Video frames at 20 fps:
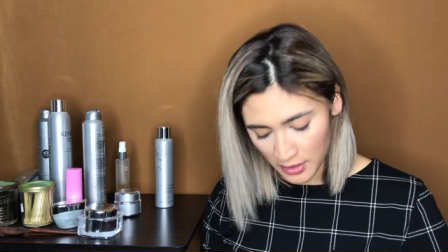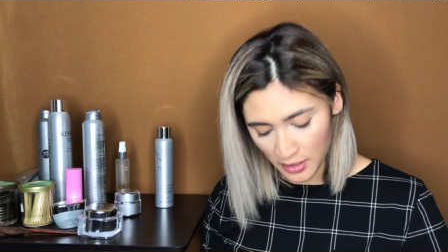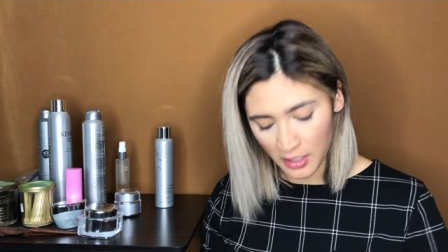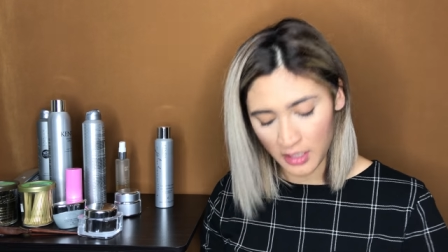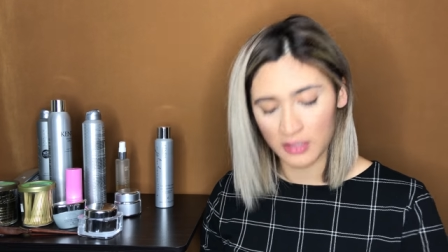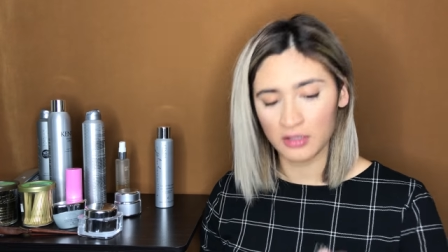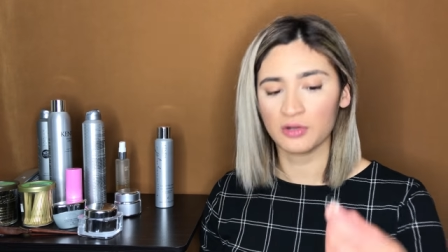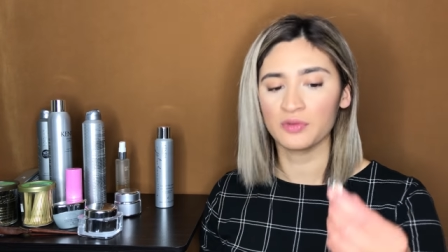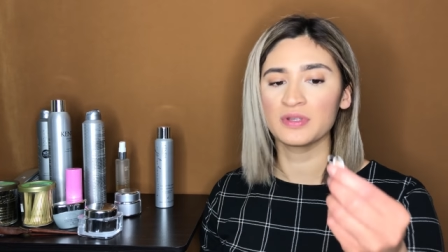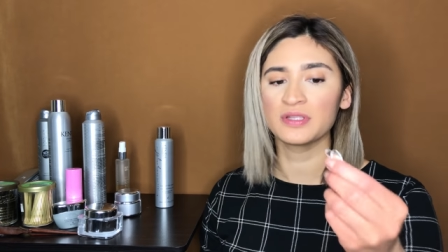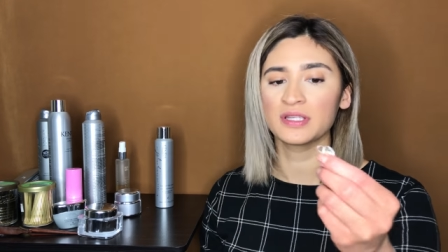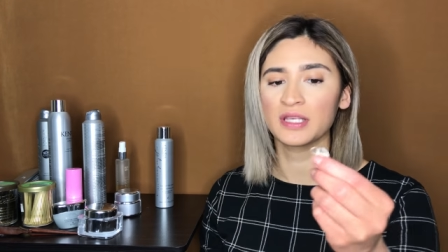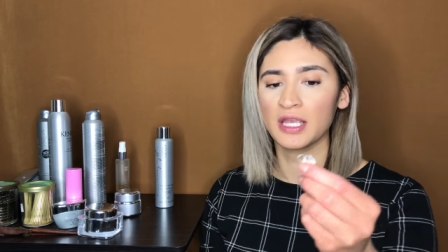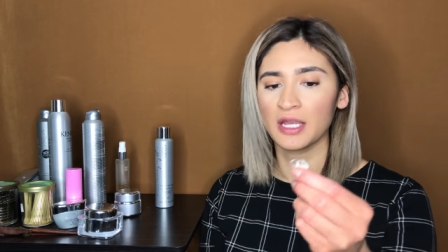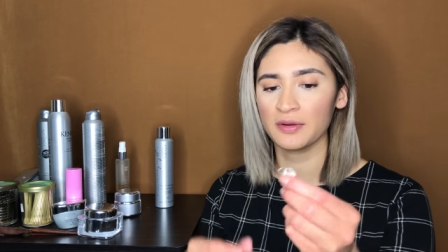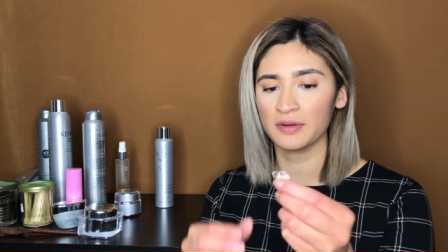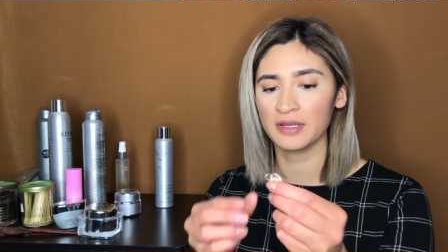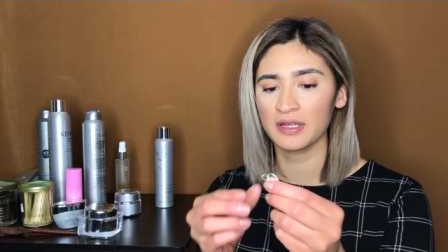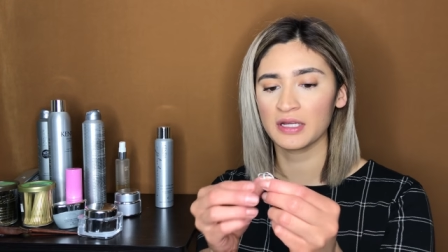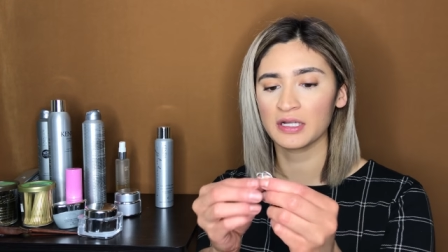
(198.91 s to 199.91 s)
I always
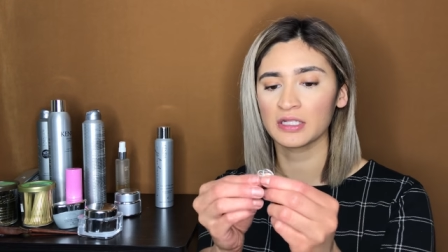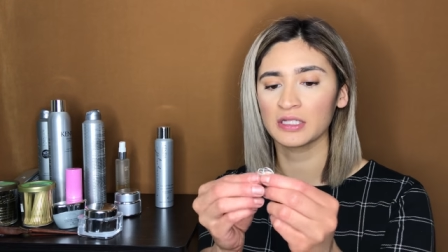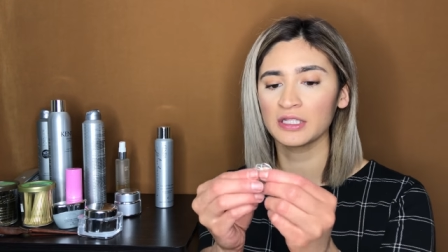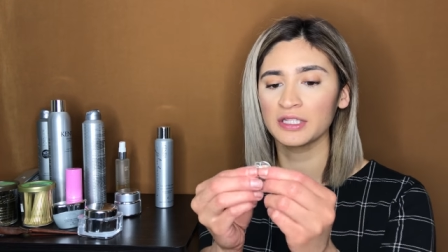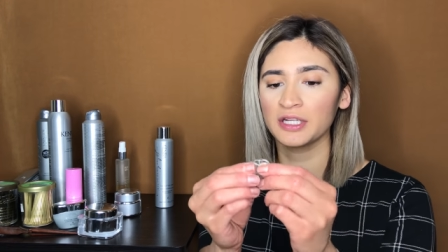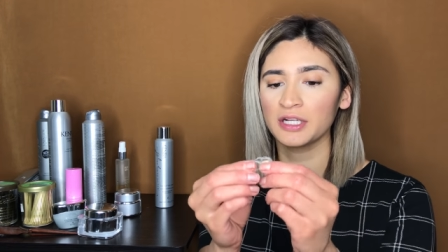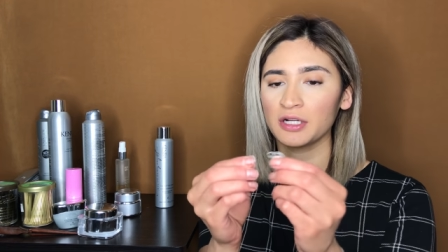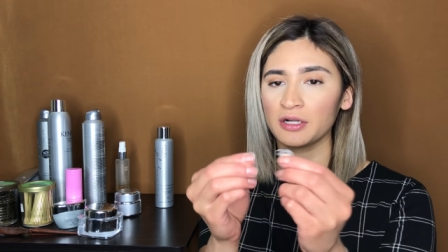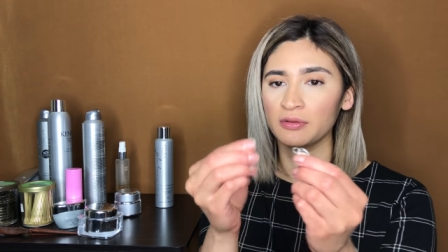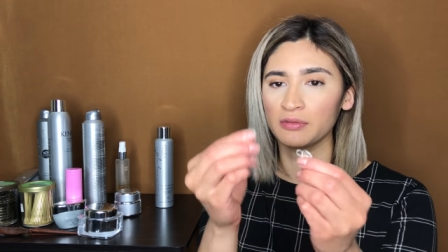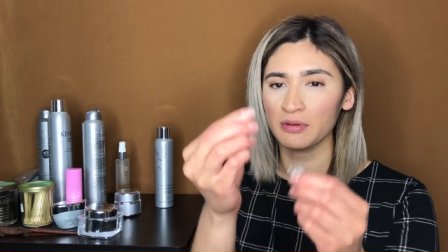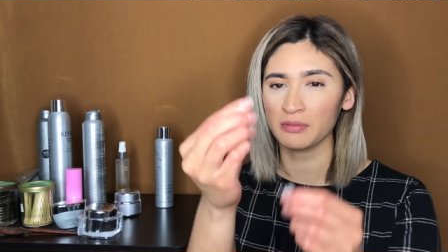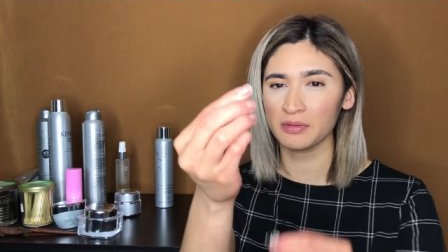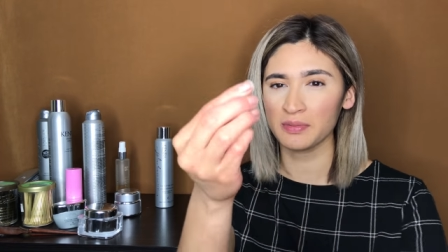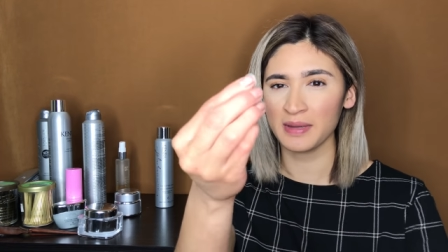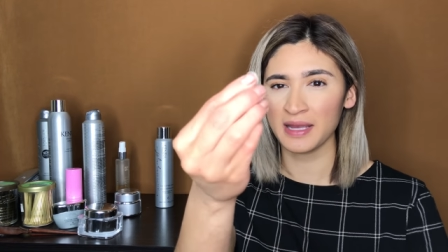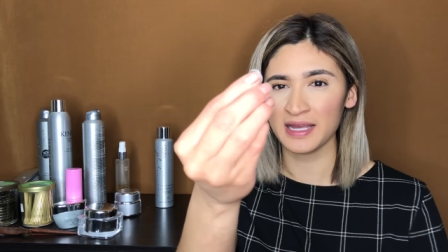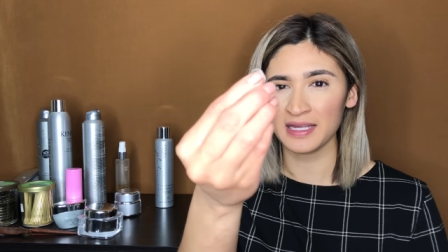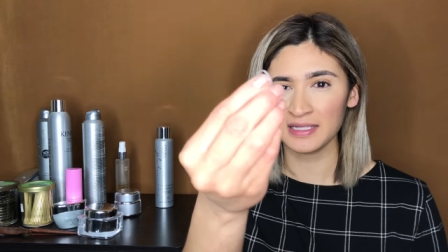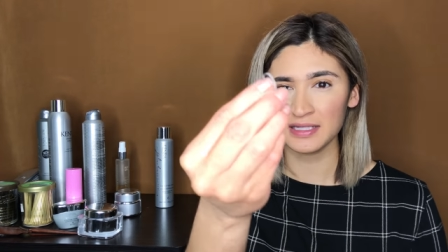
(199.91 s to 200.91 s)
carry clear
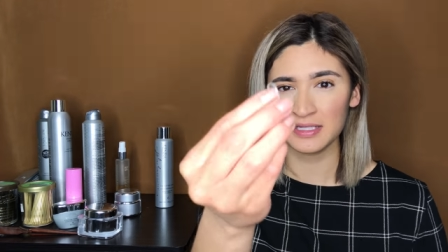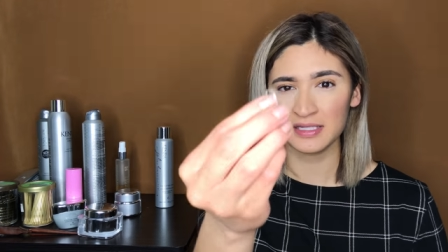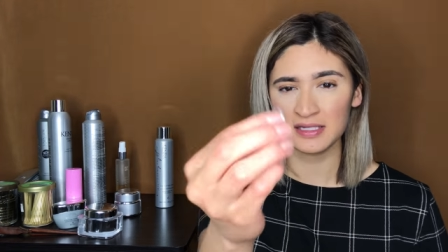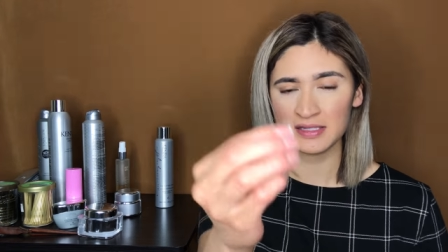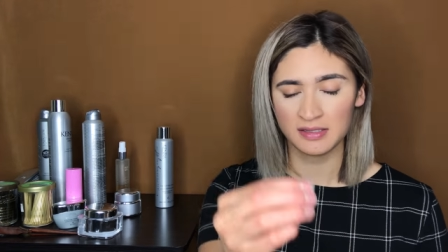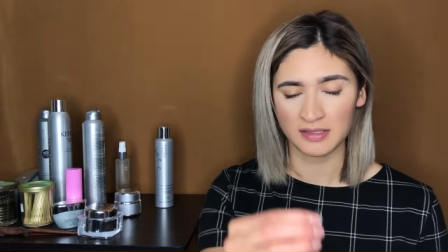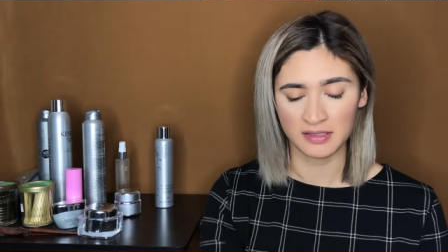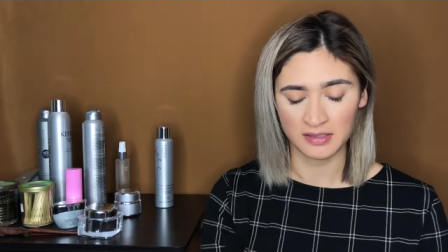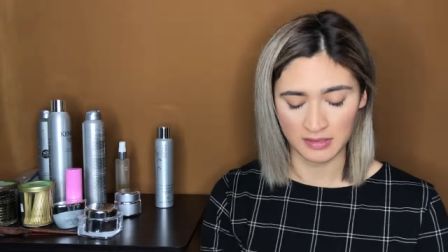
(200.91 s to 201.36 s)
rubber bands